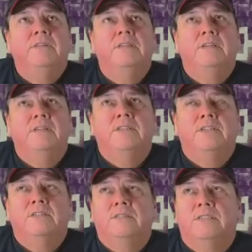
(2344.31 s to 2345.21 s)
you know,
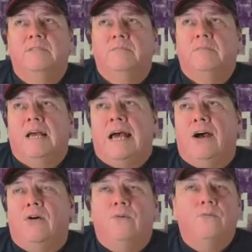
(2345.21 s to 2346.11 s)
the the
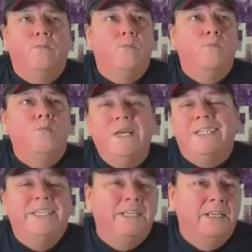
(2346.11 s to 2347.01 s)
how
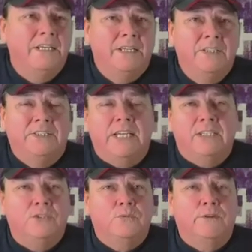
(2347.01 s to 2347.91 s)
willing the
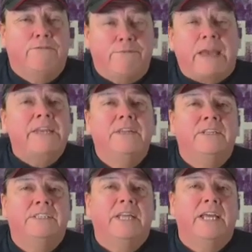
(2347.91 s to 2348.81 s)
Senecas were to fight
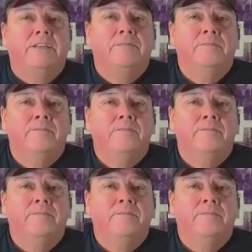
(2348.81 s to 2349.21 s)
the state,